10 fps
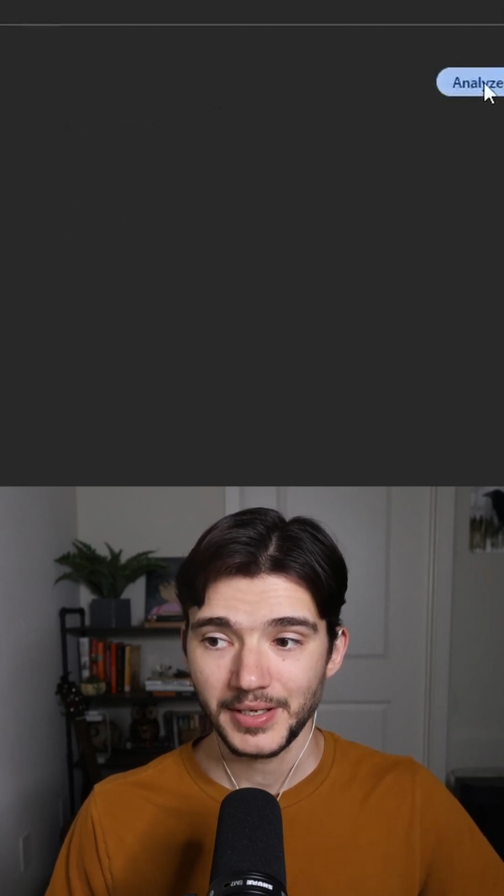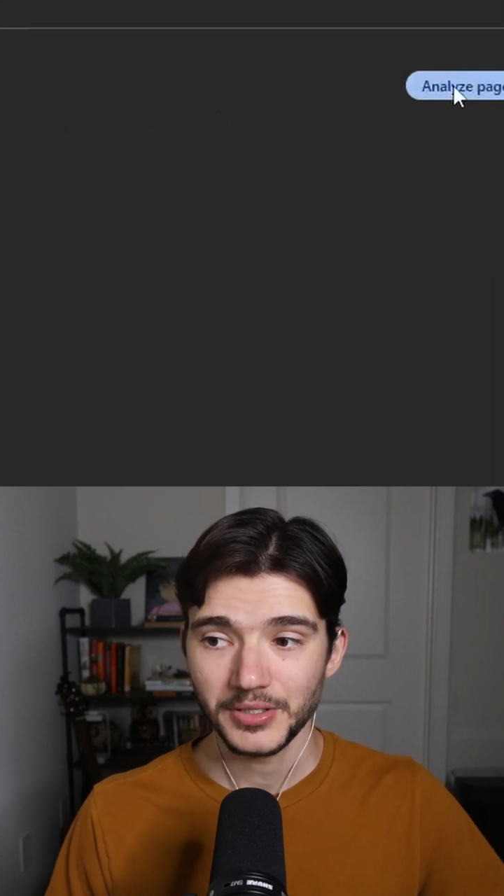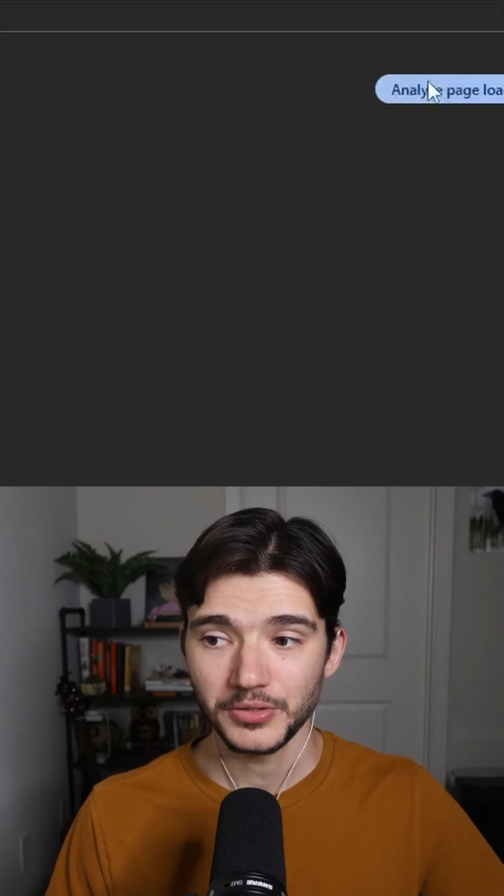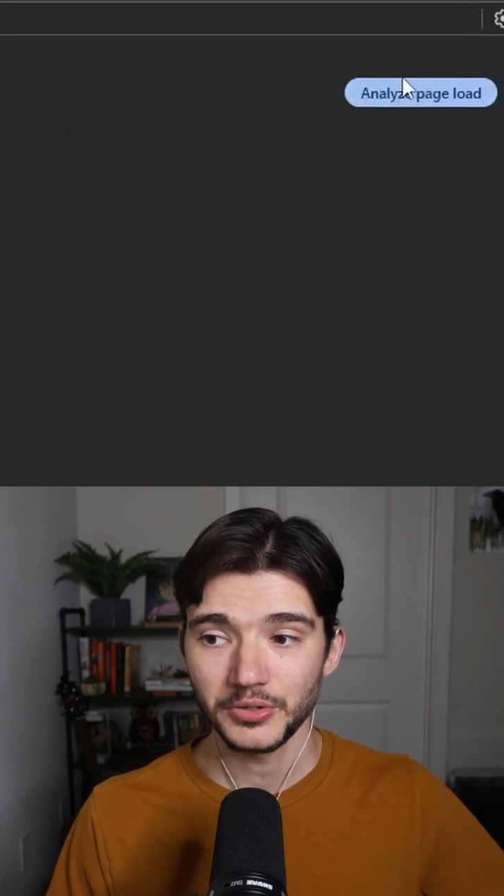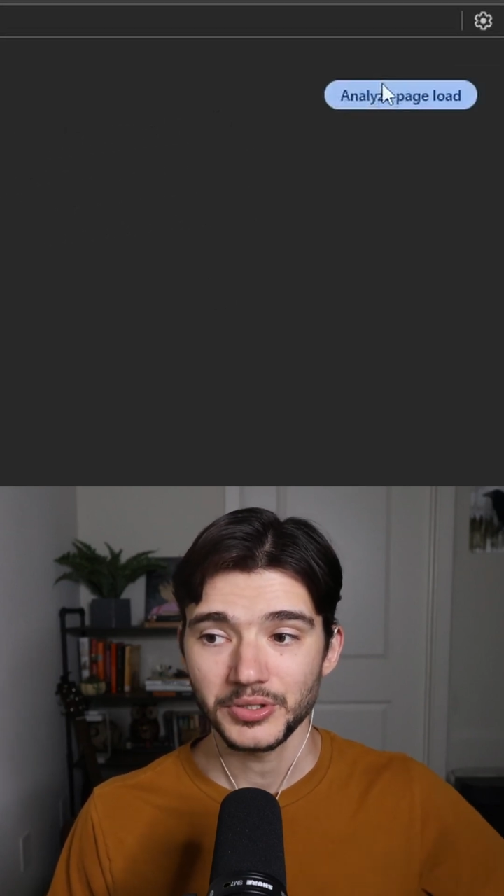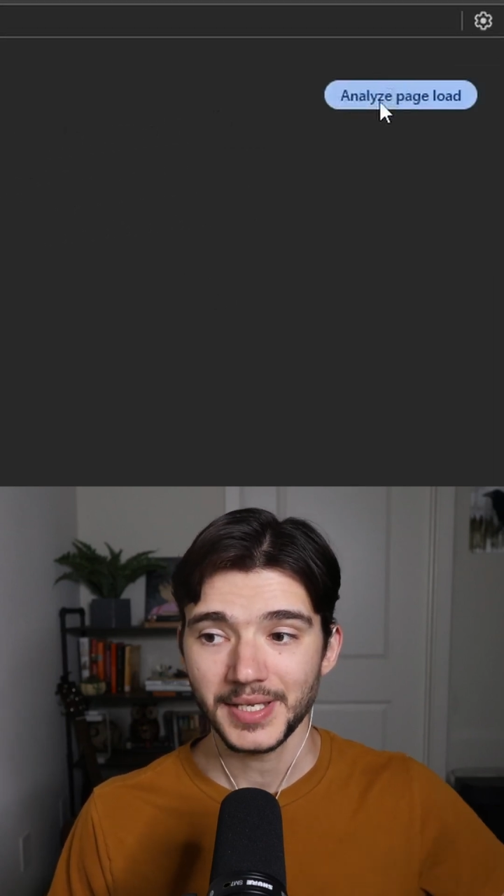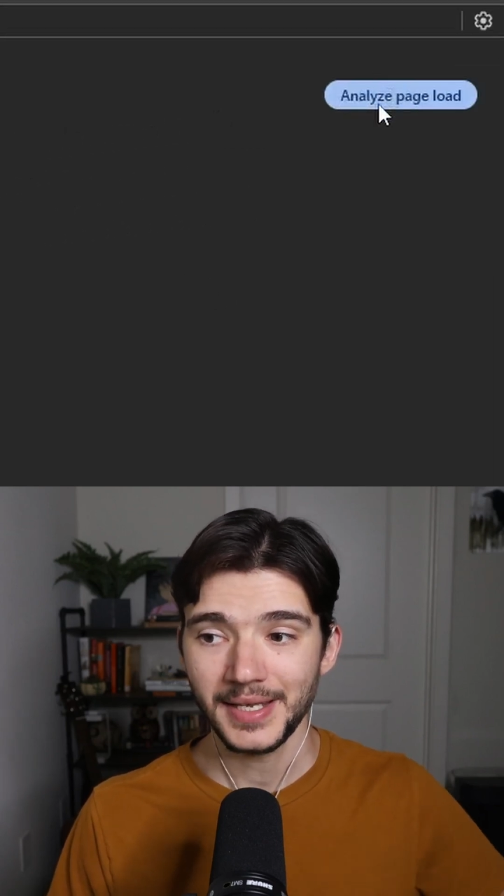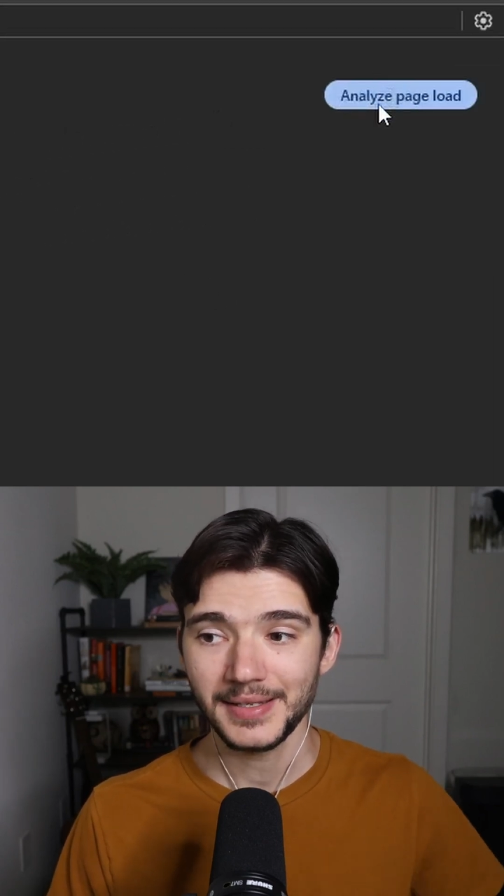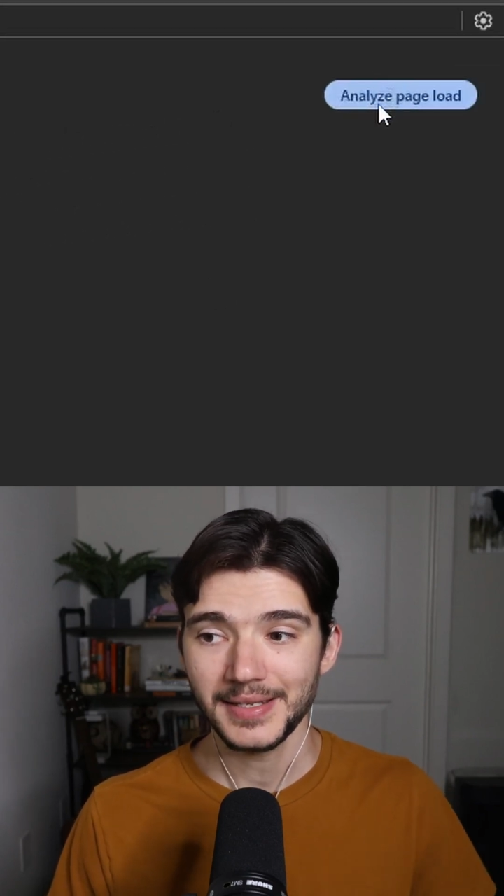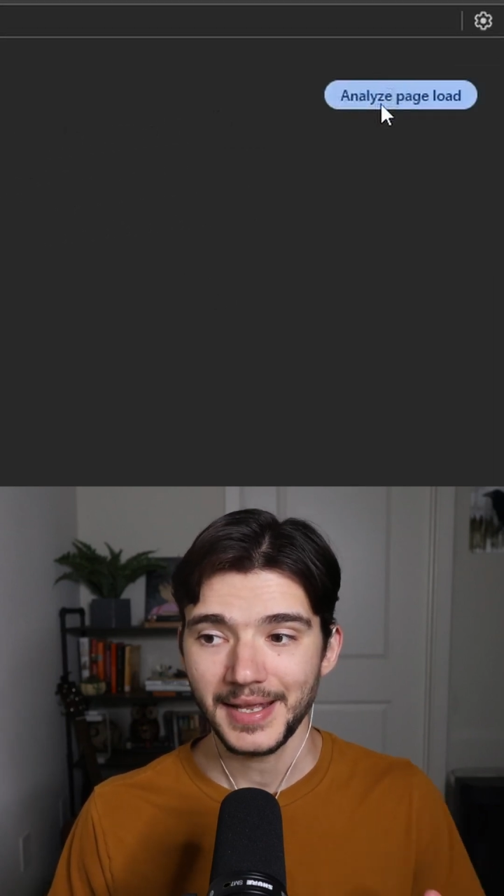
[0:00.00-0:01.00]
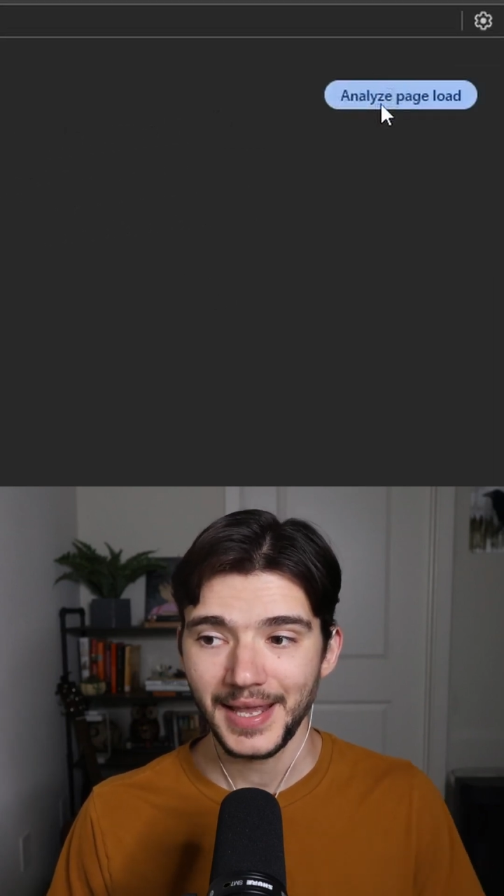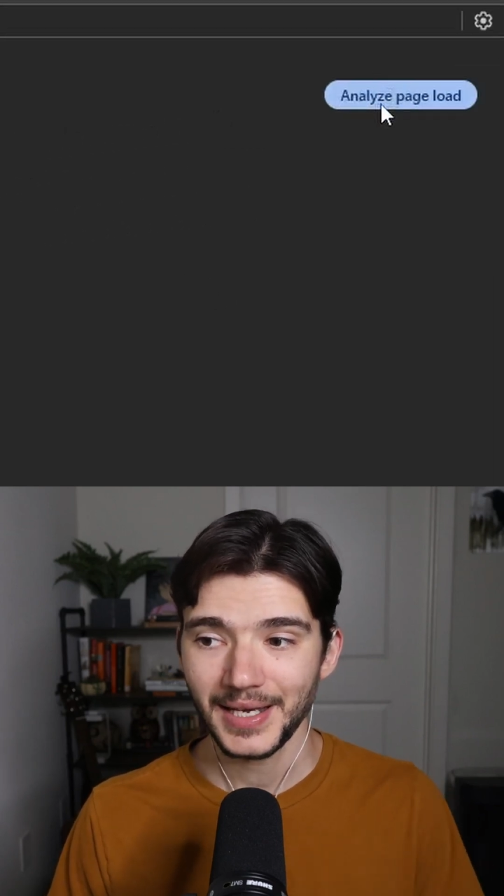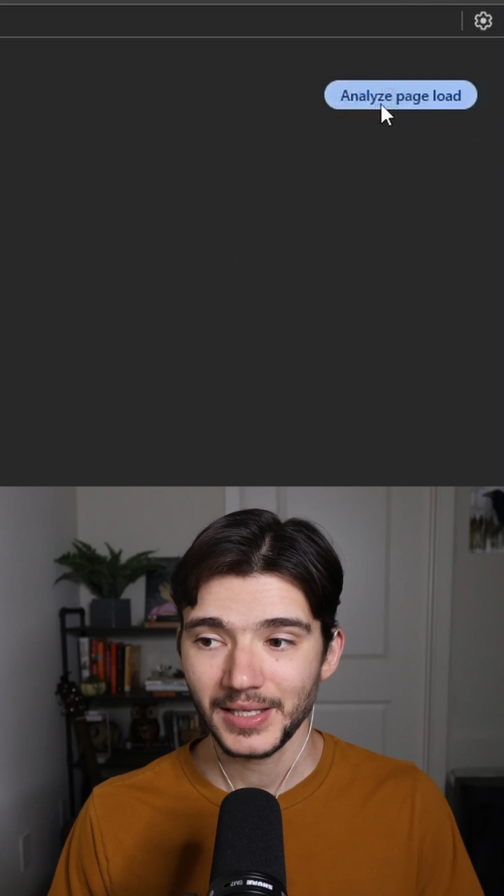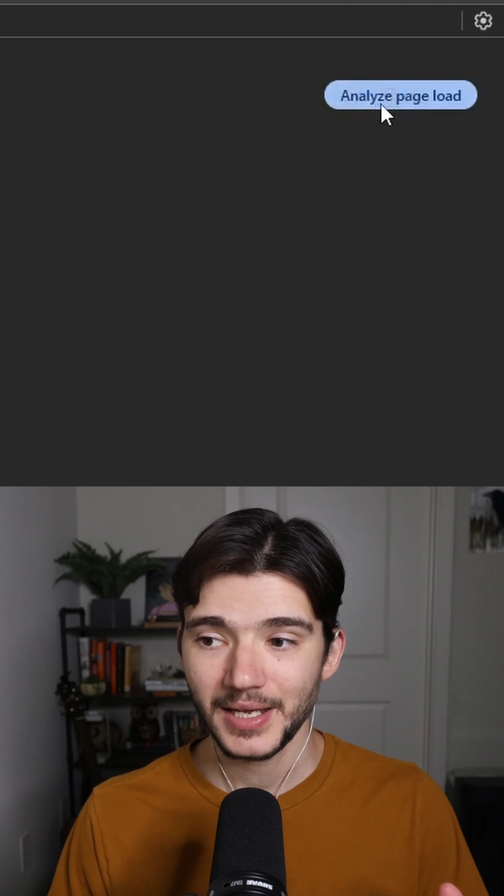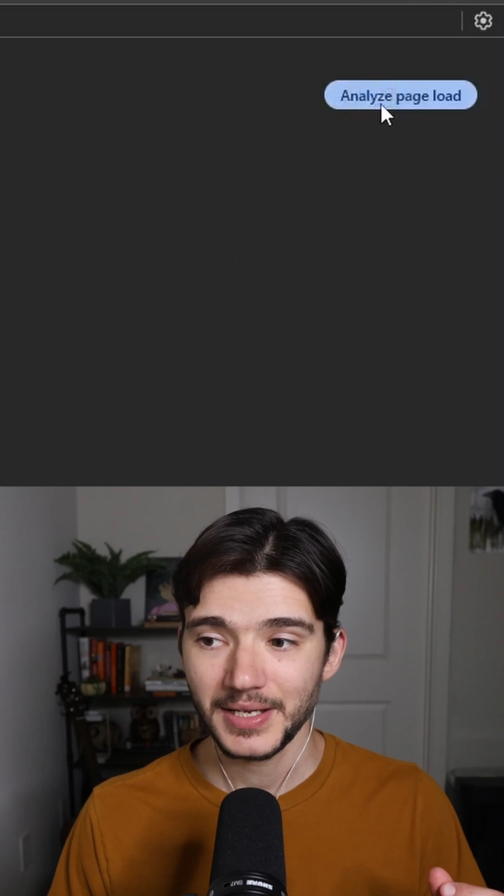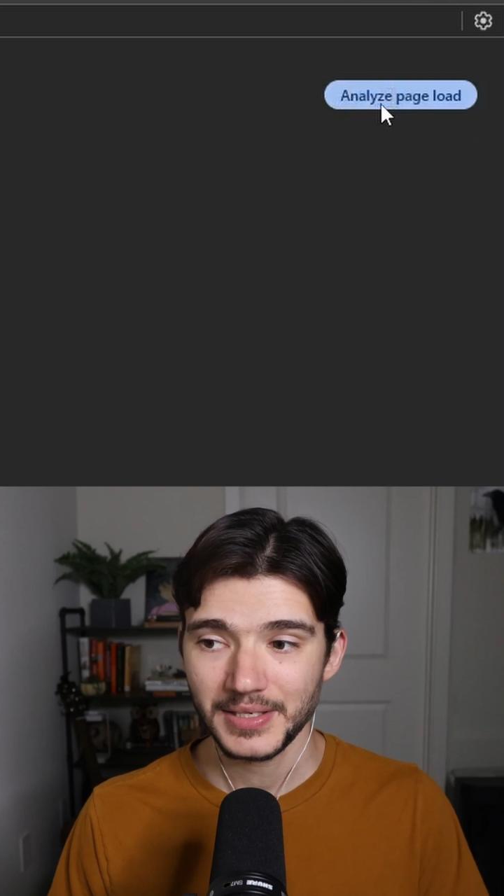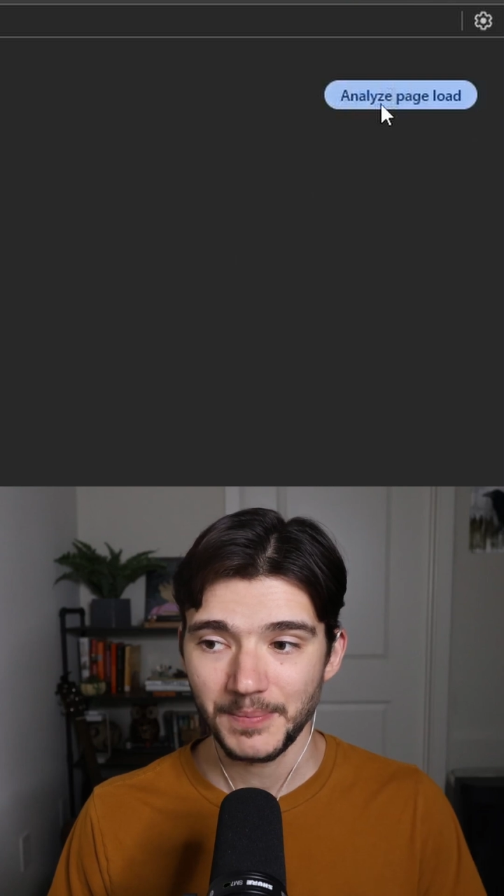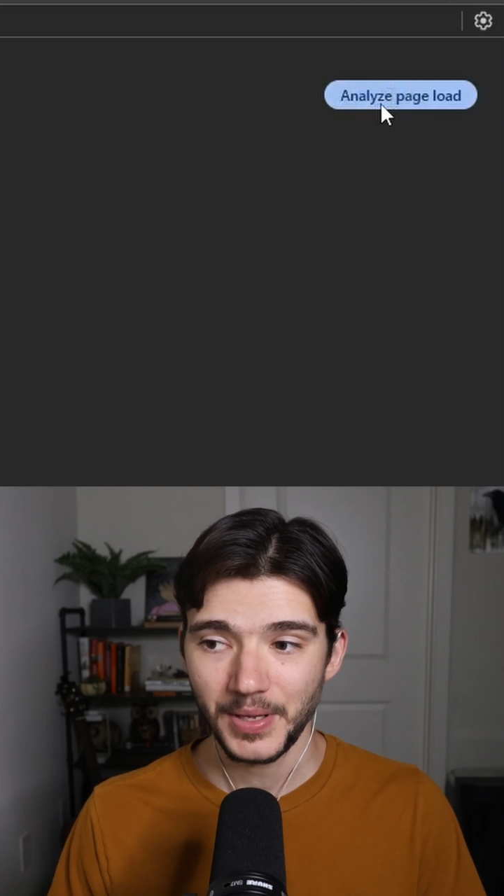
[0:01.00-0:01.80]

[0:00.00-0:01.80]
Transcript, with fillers: is you just hit the Analyze